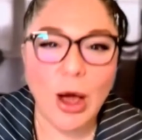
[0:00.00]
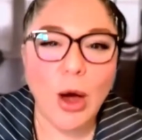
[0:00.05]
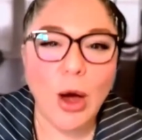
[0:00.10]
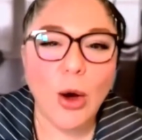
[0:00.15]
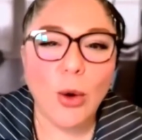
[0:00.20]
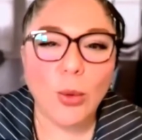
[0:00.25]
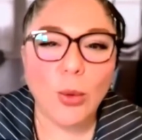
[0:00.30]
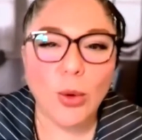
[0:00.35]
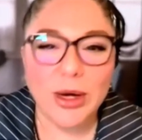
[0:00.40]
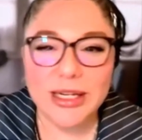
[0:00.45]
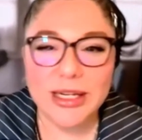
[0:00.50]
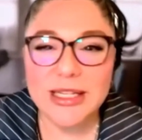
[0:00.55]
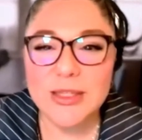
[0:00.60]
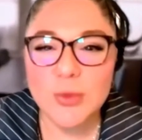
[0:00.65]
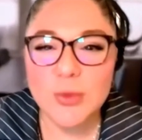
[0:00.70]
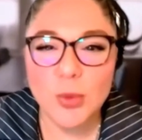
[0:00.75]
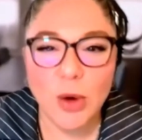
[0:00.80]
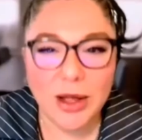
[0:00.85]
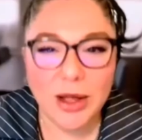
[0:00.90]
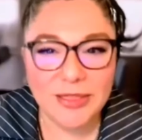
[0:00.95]
what is
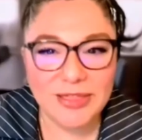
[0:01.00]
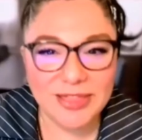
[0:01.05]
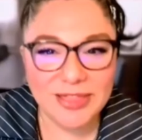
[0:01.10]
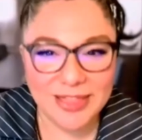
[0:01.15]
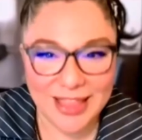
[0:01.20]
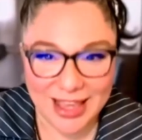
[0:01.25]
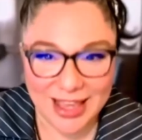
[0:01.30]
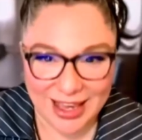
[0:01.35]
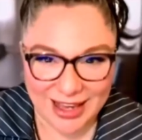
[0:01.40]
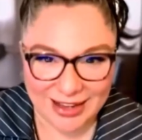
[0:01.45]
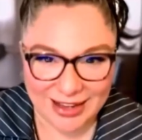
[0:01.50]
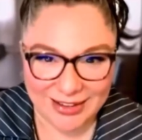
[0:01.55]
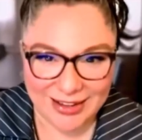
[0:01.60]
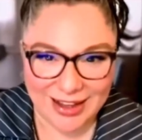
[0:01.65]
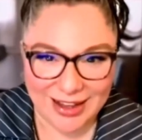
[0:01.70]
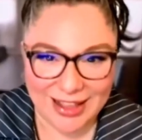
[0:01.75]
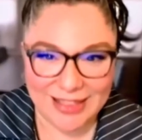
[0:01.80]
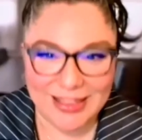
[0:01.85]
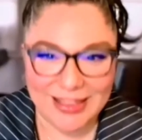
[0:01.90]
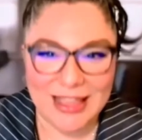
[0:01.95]
one thing
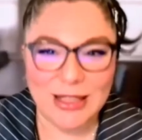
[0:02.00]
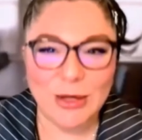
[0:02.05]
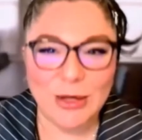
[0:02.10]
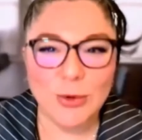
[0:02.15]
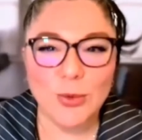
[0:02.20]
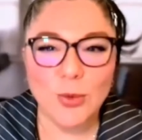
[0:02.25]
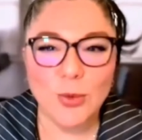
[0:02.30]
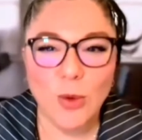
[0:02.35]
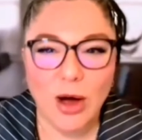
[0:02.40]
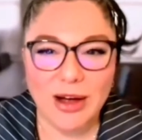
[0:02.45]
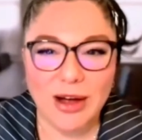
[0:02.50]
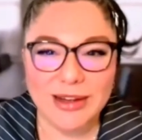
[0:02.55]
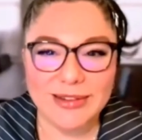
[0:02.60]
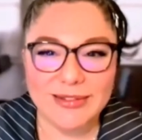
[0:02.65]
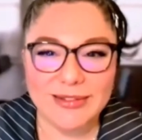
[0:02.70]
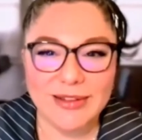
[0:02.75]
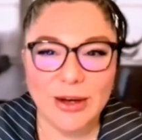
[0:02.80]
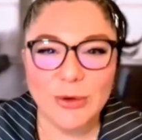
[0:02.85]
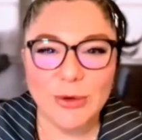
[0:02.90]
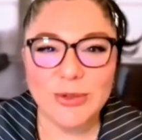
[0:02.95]
that you want
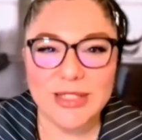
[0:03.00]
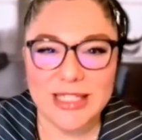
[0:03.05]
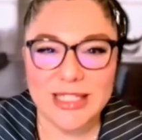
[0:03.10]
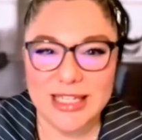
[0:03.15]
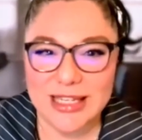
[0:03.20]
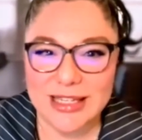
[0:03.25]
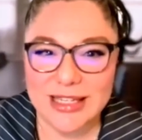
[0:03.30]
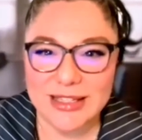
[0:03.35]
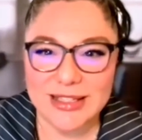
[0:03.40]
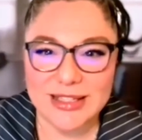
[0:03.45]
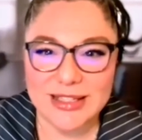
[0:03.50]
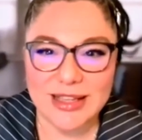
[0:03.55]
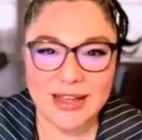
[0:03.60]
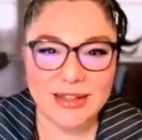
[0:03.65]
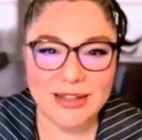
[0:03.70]
ODs